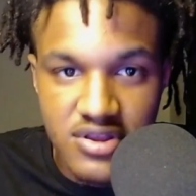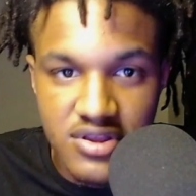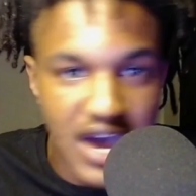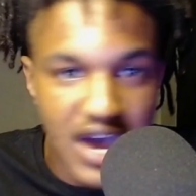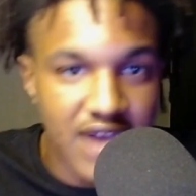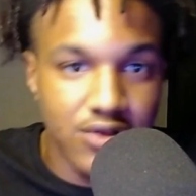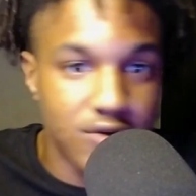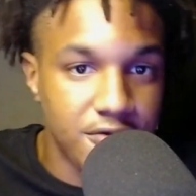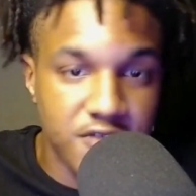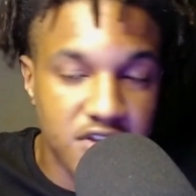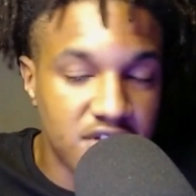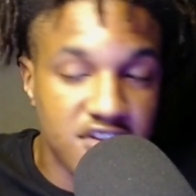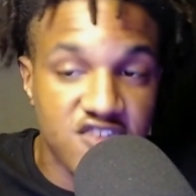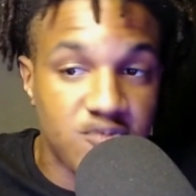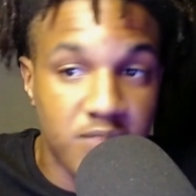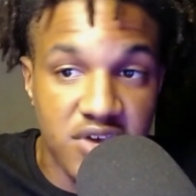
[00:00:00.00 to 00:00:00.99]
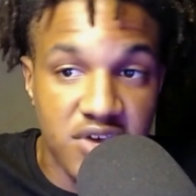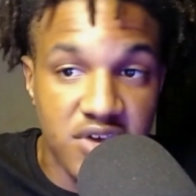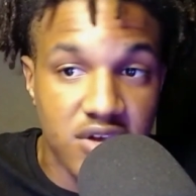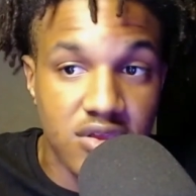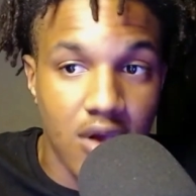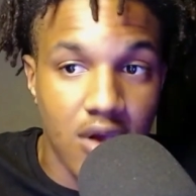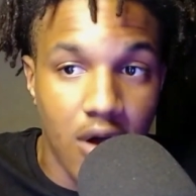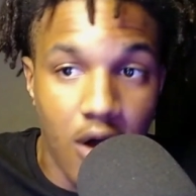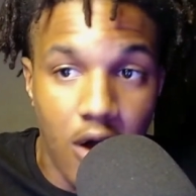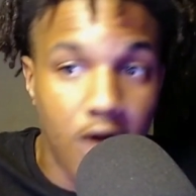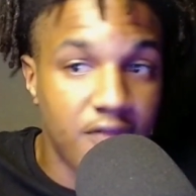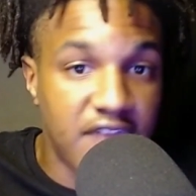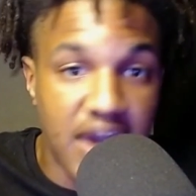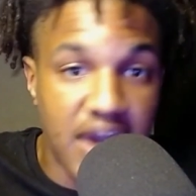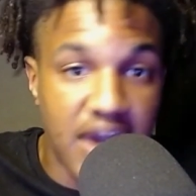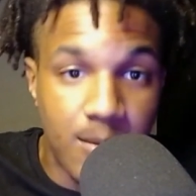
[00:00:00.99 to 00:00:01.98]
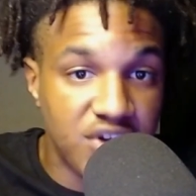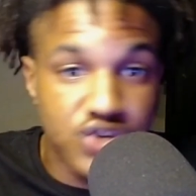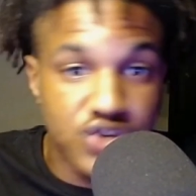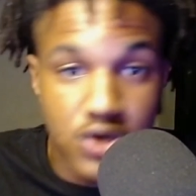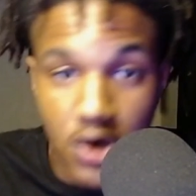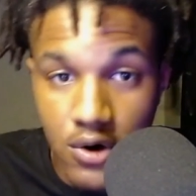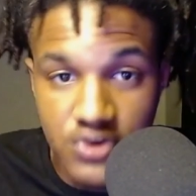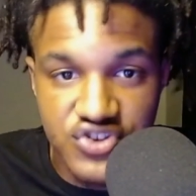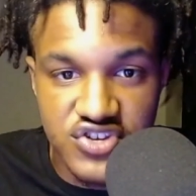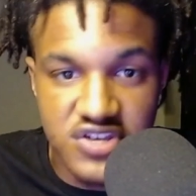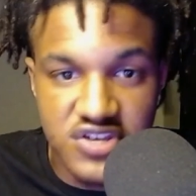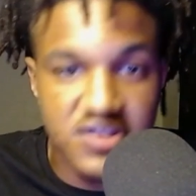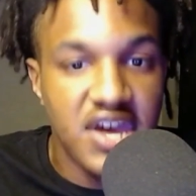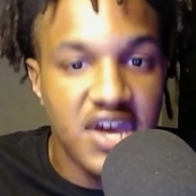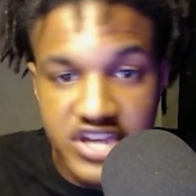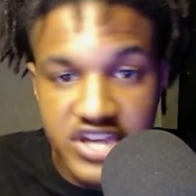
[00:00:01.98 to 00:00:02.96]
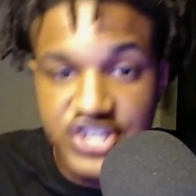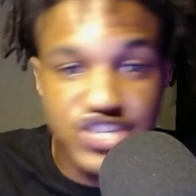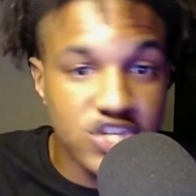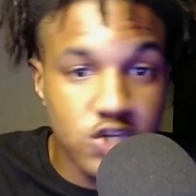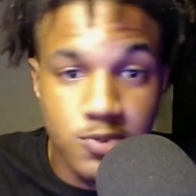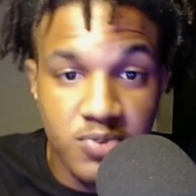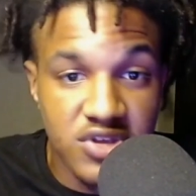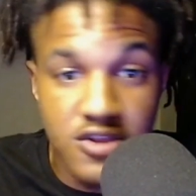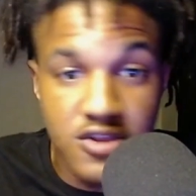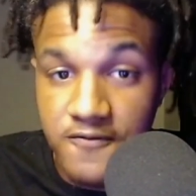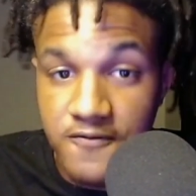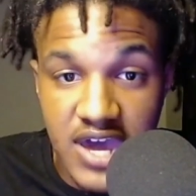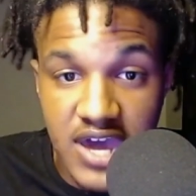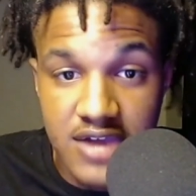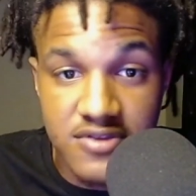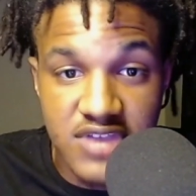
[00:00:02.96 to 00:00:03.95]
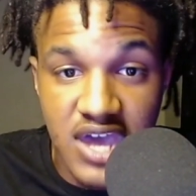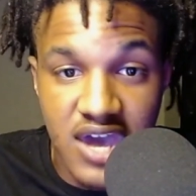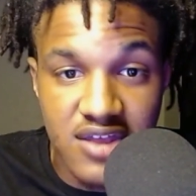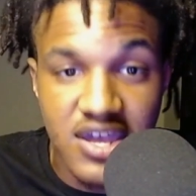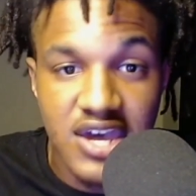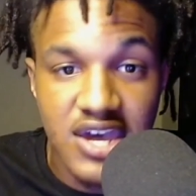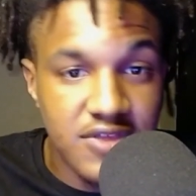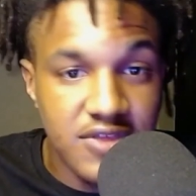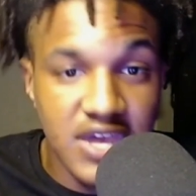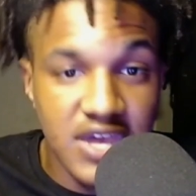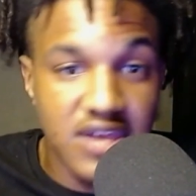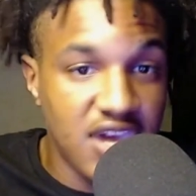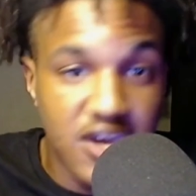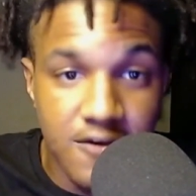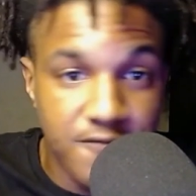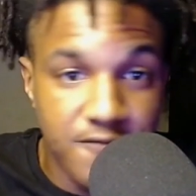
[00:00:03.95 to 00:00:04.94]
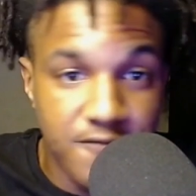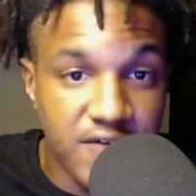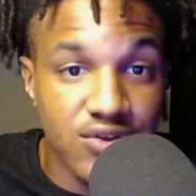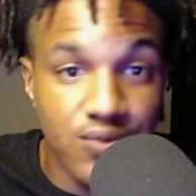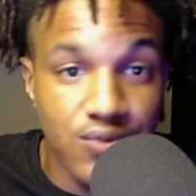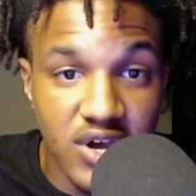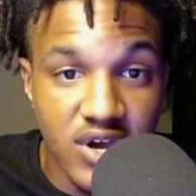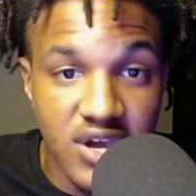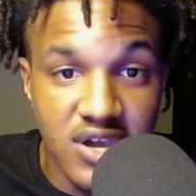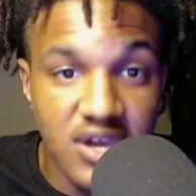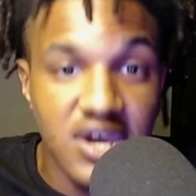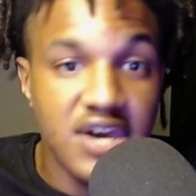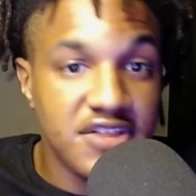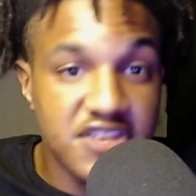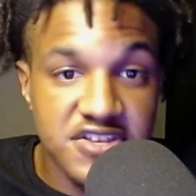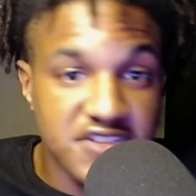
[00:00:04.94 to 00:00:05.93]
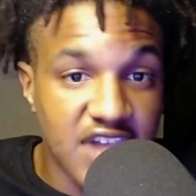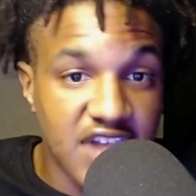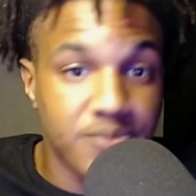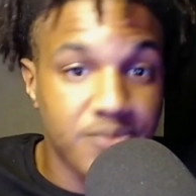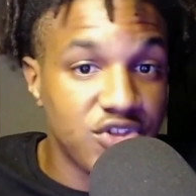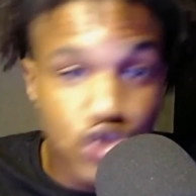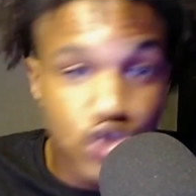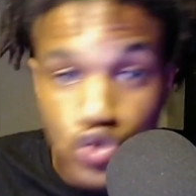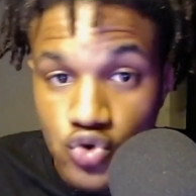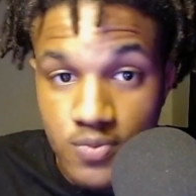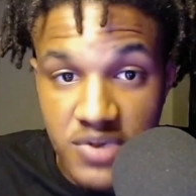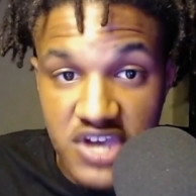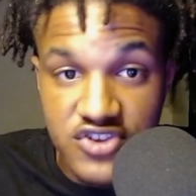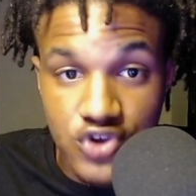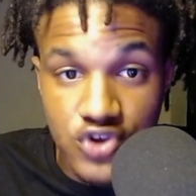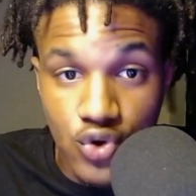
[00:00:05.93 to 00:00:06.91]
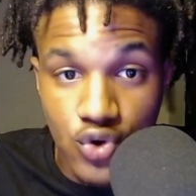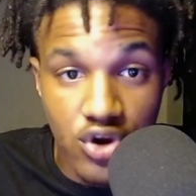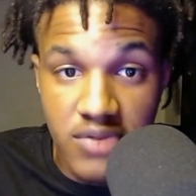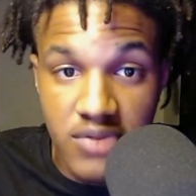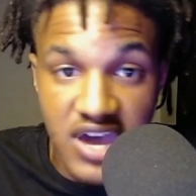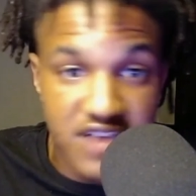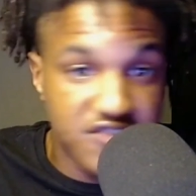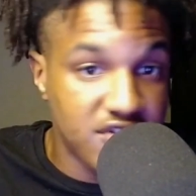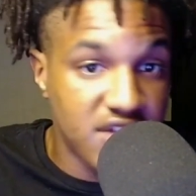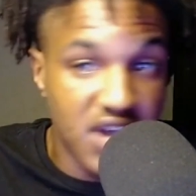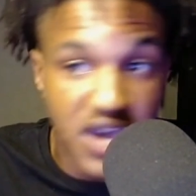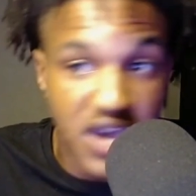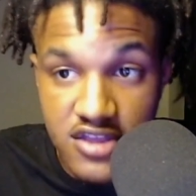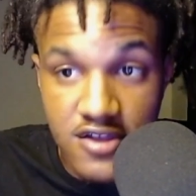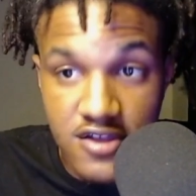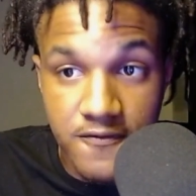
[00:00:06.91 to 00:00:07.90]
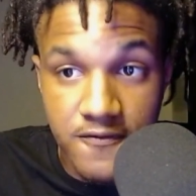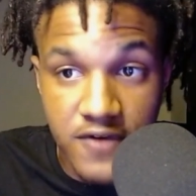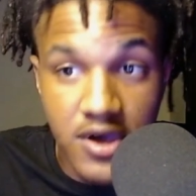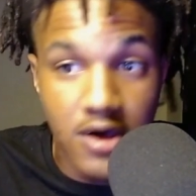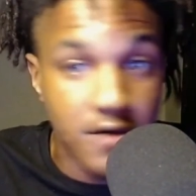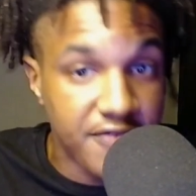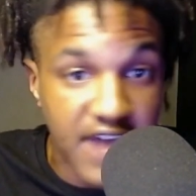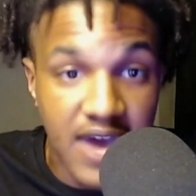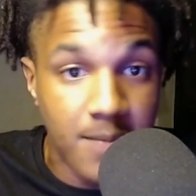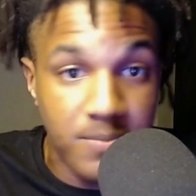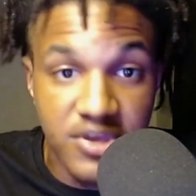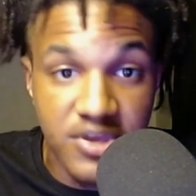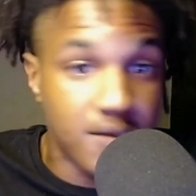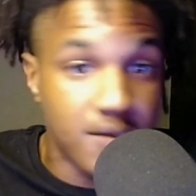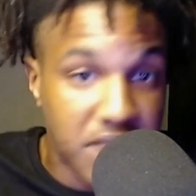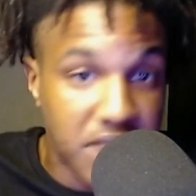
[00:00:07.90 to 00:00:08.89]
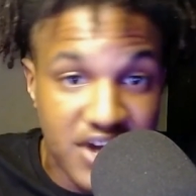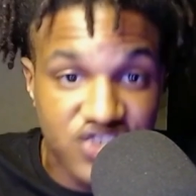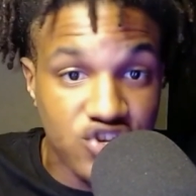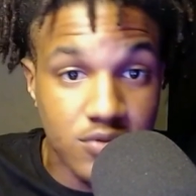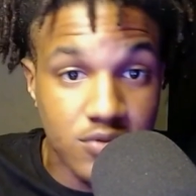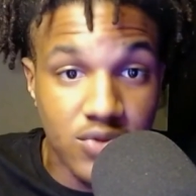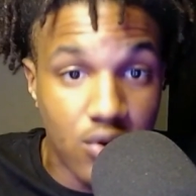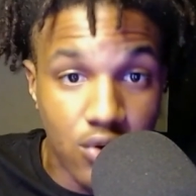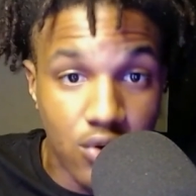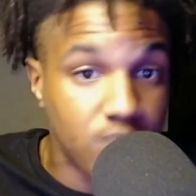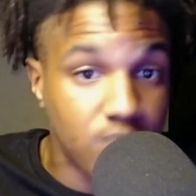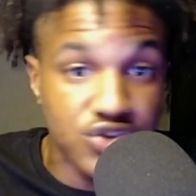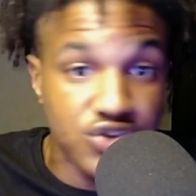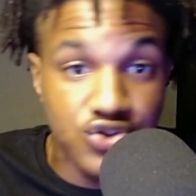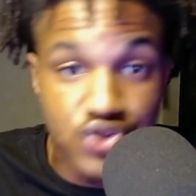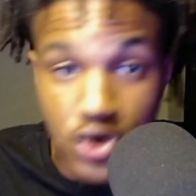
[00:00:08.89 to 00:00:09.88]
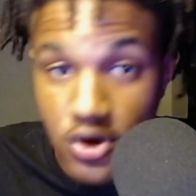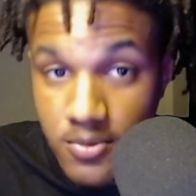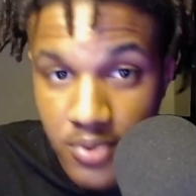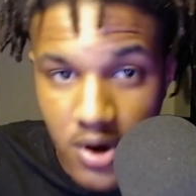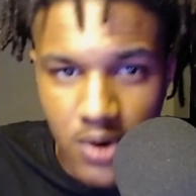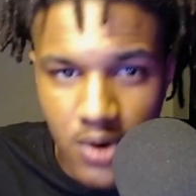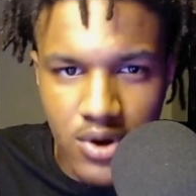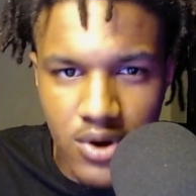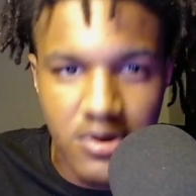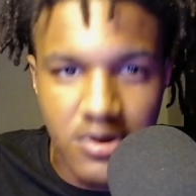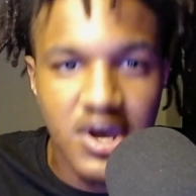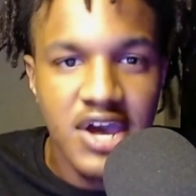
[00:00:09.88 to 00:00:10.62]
I don't think it's been all that much coaching. It's just been the fact that they can't find a way to stop the two best quarterbacks in the NFL, that being Patrick Mahomes and Joe Burrow.